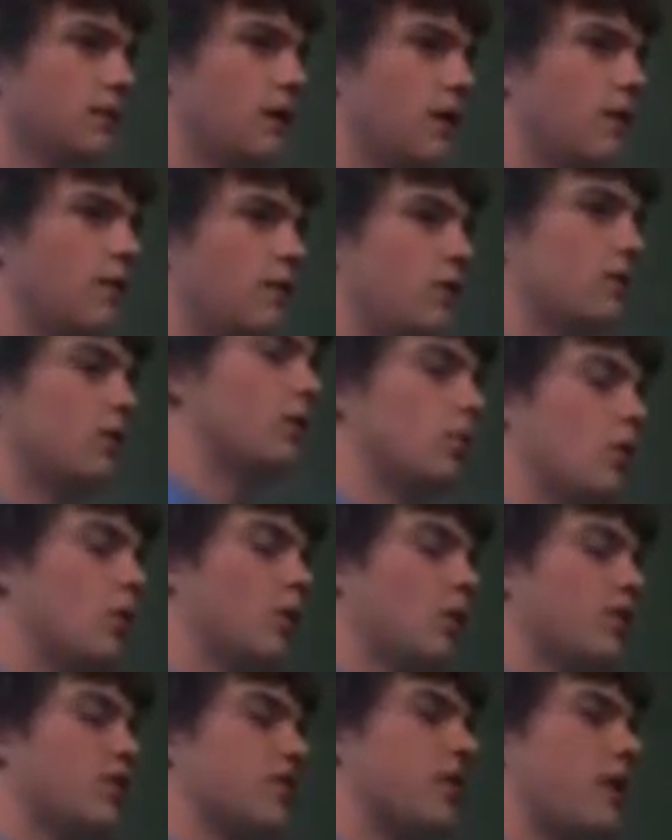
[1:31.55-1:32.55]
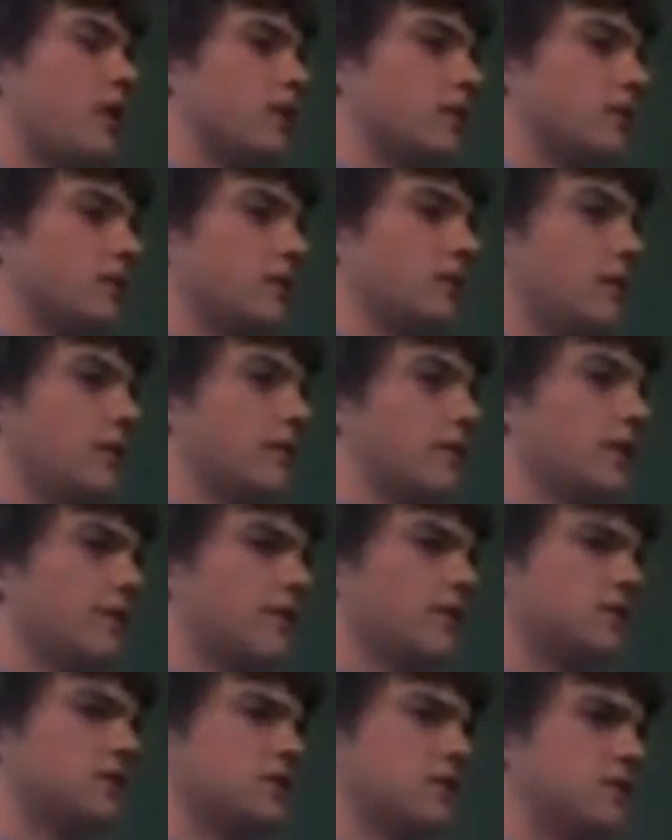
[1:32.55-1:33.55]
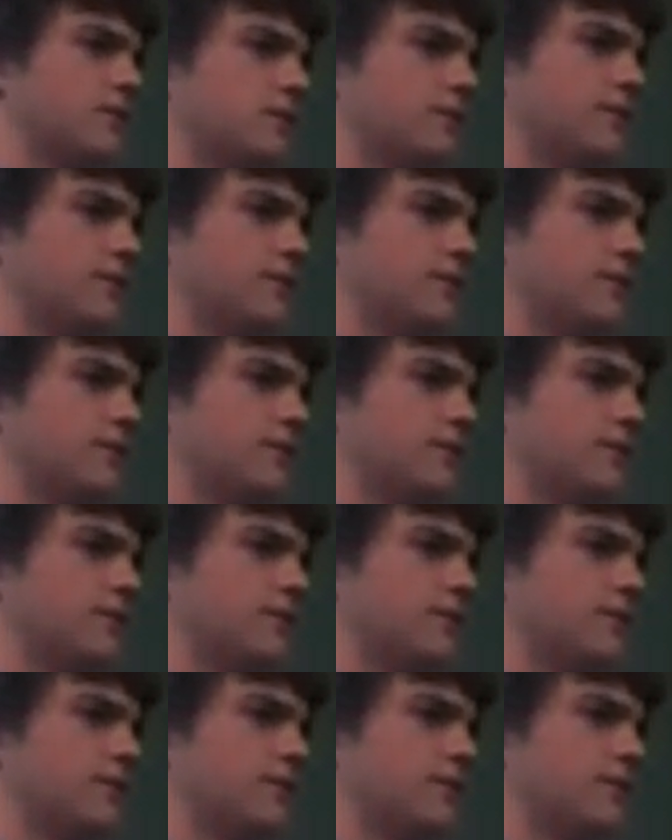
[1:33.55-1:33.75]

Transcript: of what the world thought of their friendship.